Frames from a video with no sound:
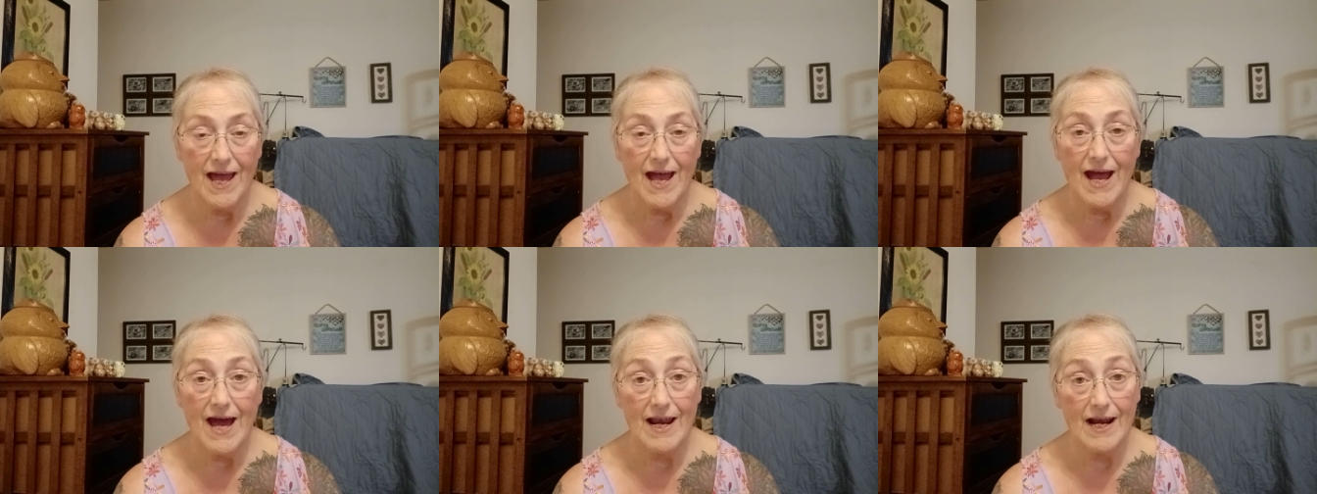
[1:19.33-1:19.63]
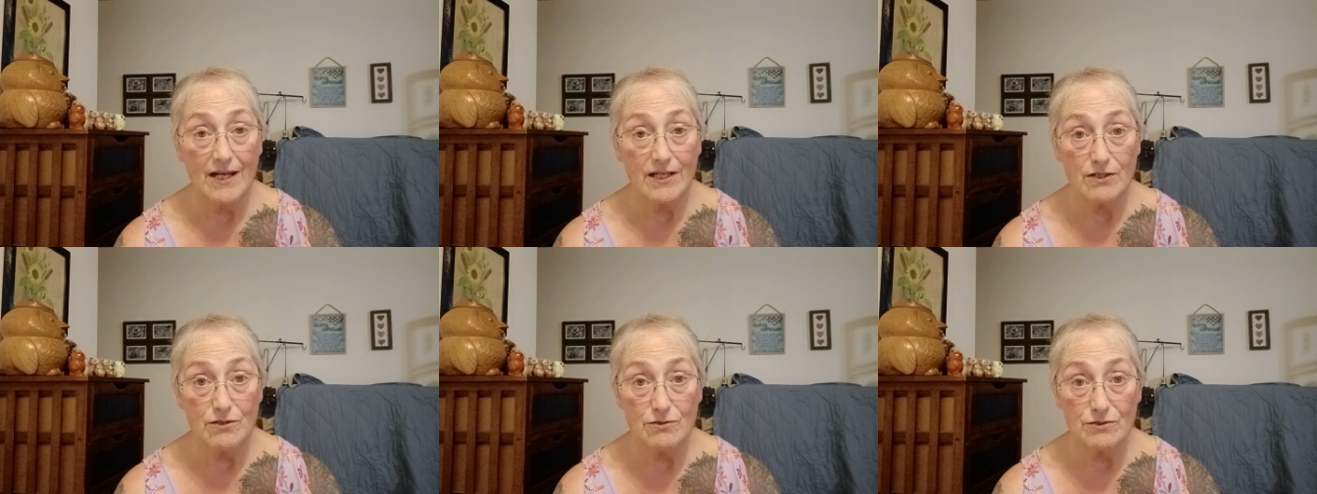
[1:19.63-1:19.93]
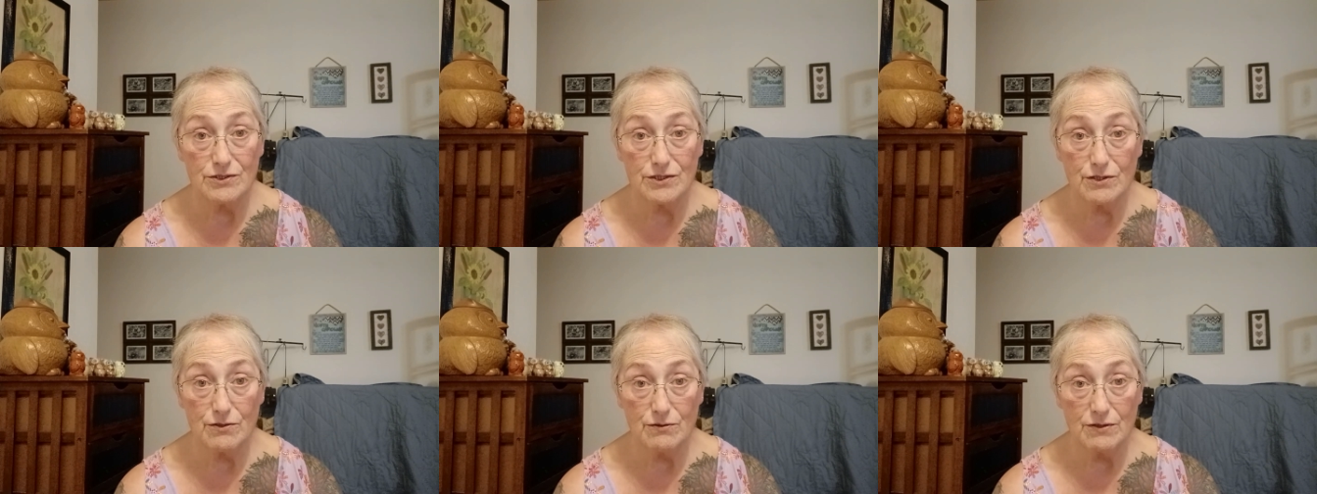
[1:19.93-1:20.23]
and I
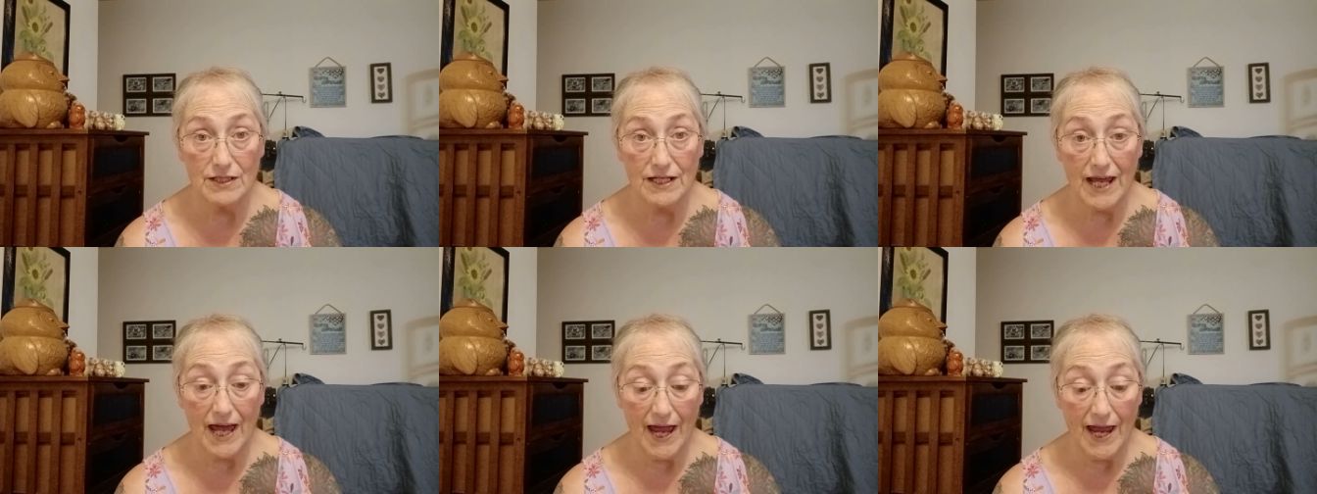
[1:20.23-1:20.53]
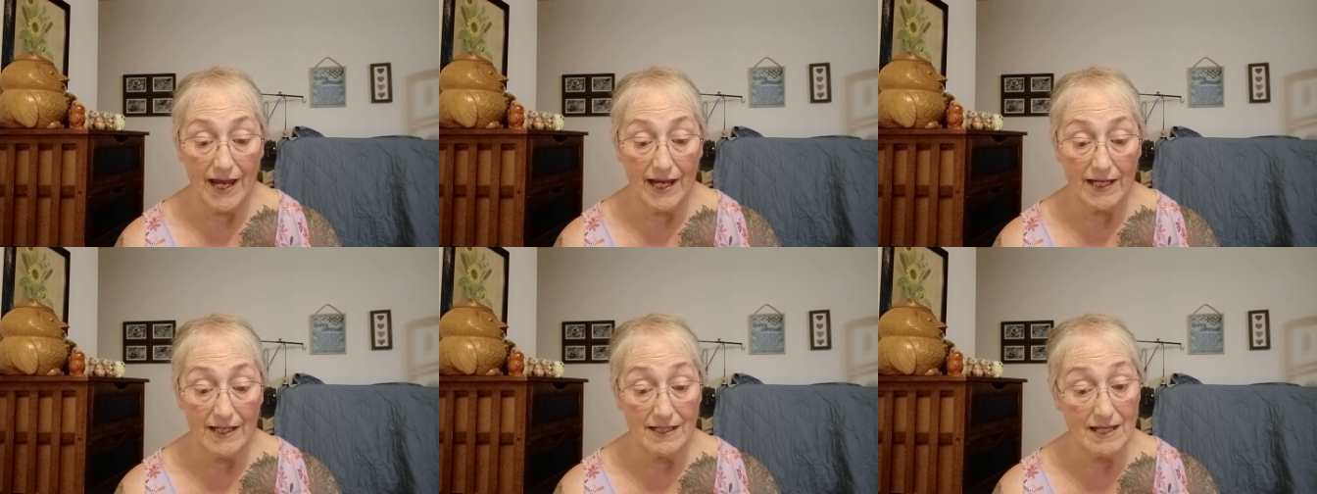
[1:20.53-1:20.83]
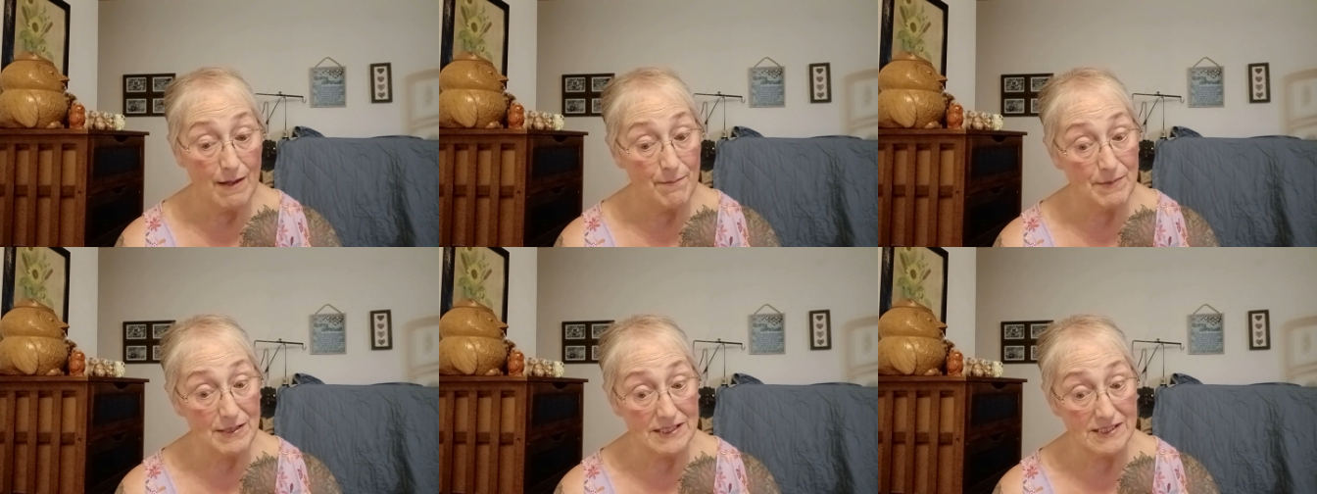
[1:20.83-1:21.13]
used two today,
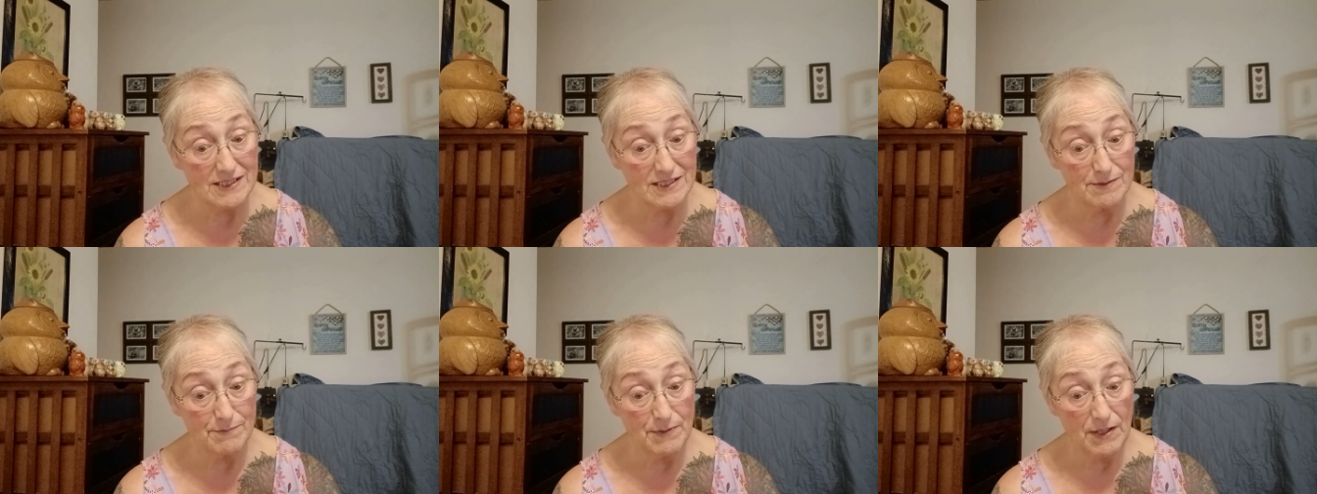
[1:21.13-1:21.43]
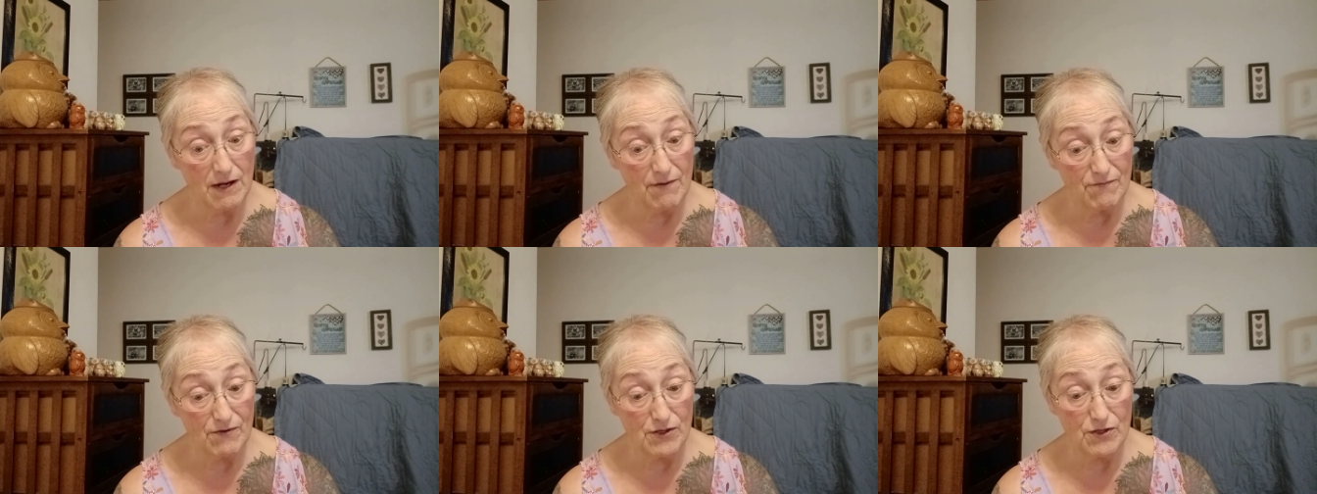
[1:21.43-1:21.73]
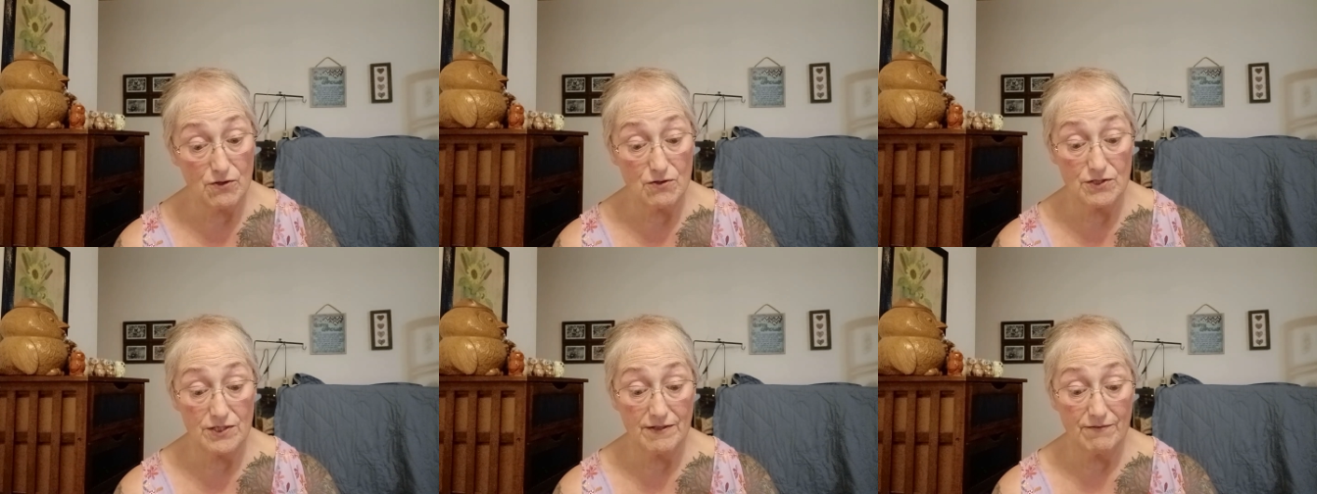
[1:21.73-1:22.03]
that messes me up for
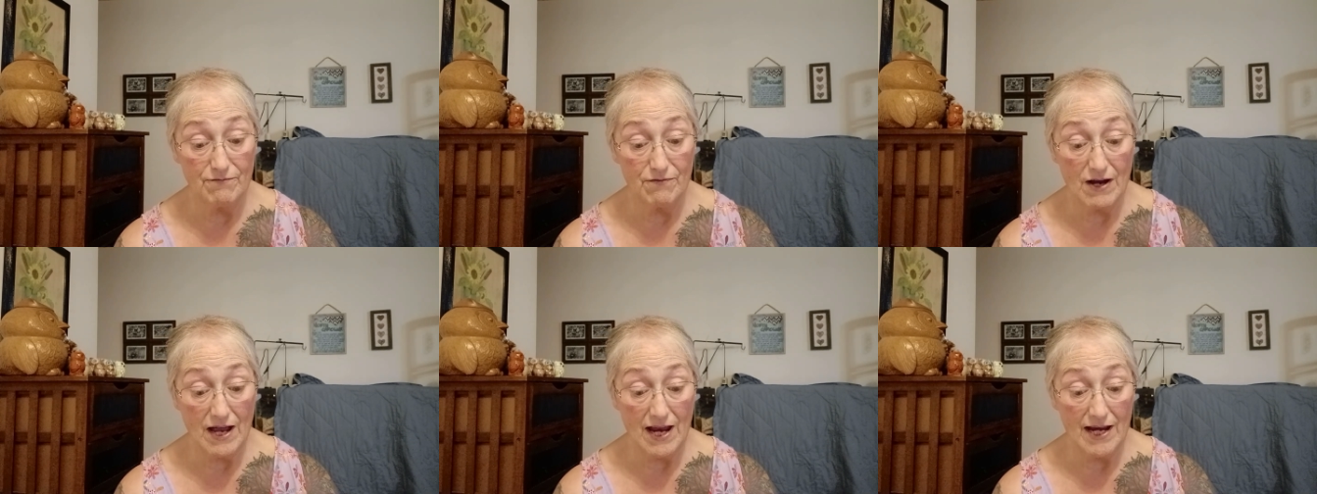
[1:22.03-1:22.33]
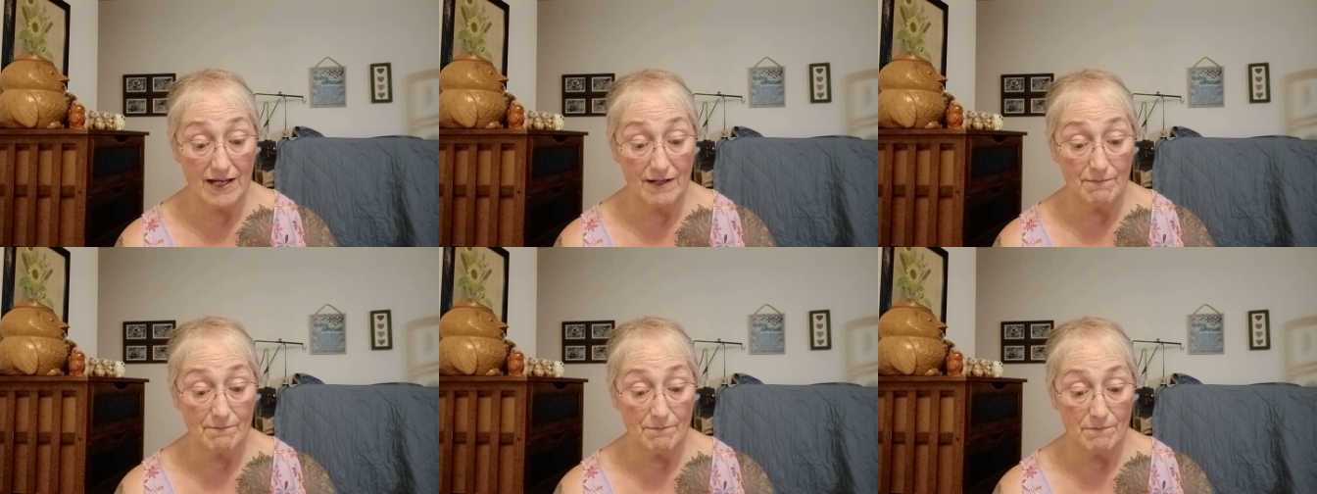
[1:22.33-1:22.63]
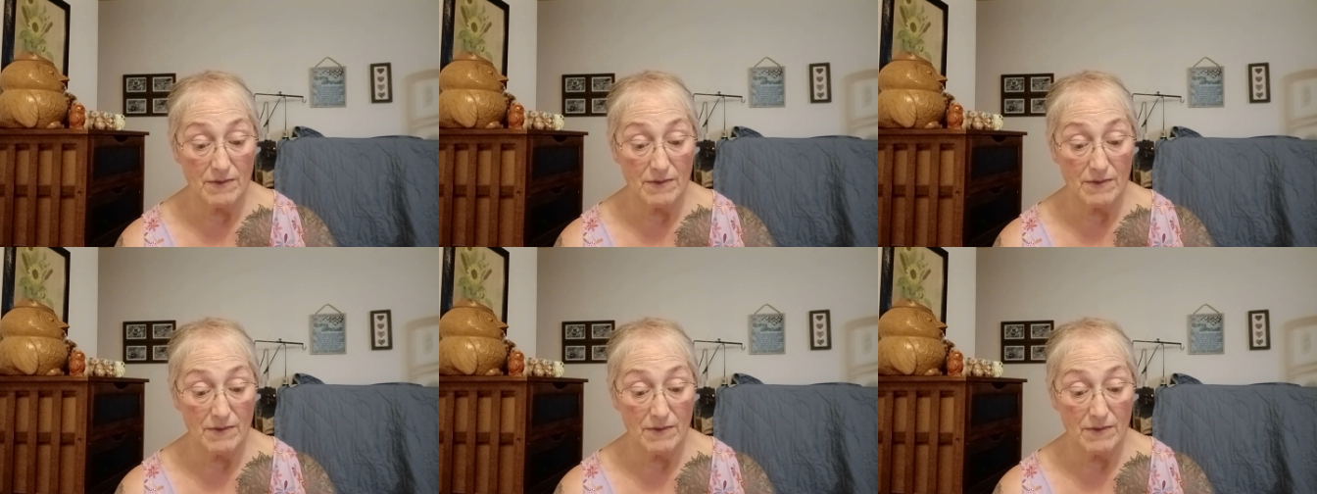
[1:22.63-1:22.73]
Thursday and Friday.